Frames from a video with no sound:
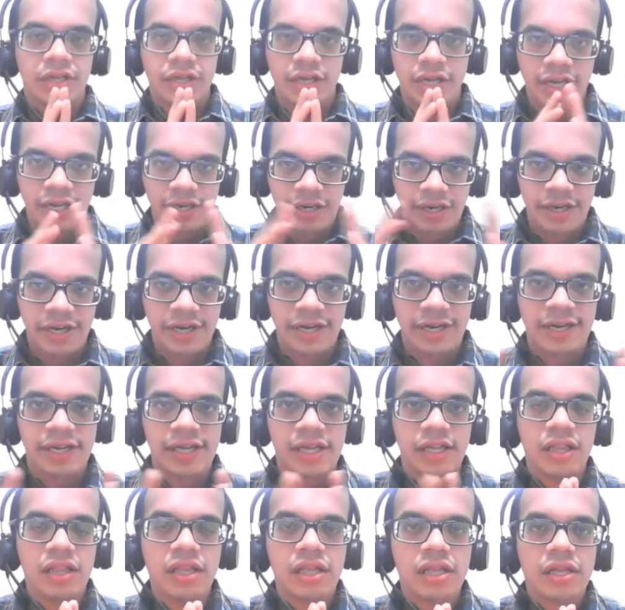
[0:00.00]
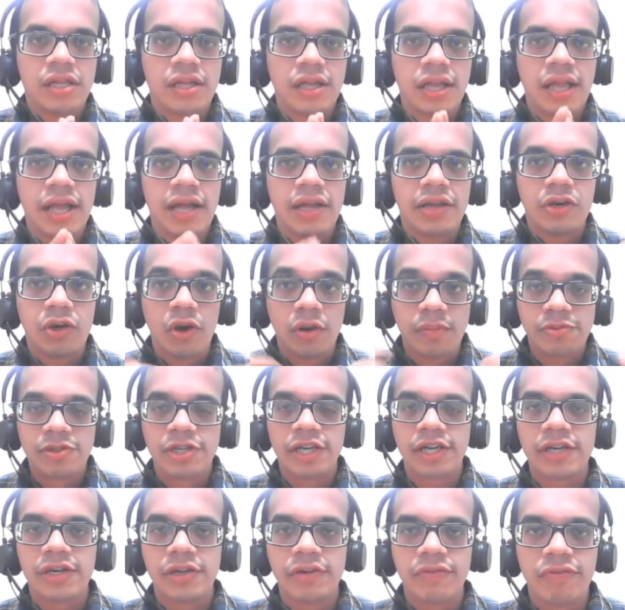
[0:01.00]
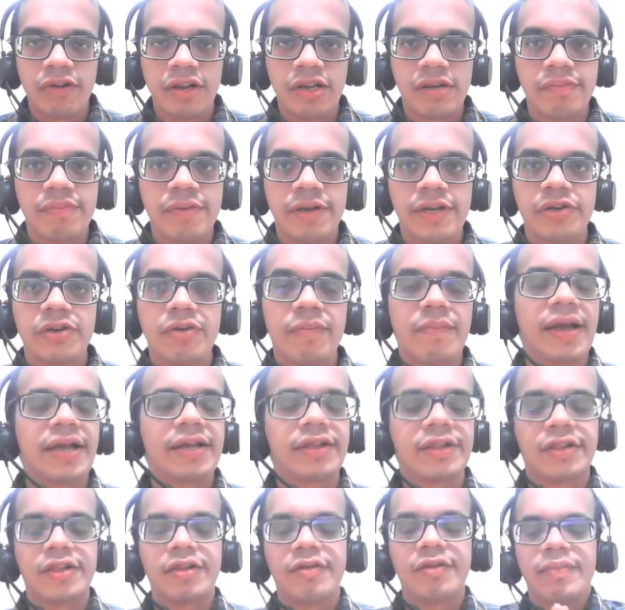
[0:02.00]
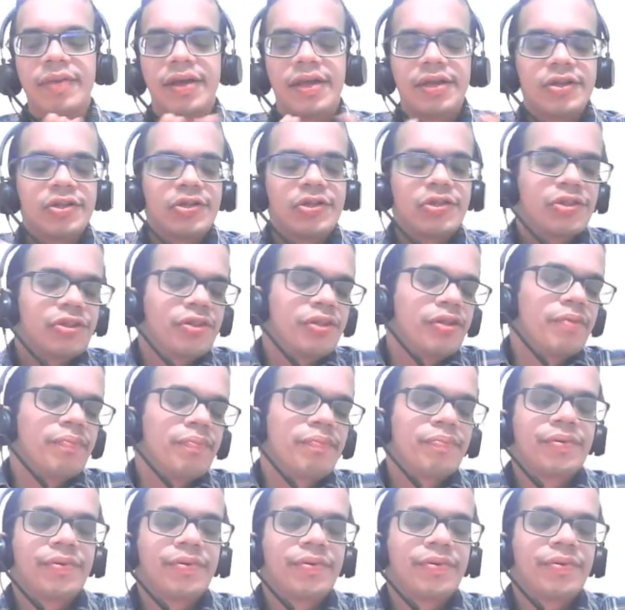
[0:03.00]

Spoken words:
in a retail, the objective will be to maximize the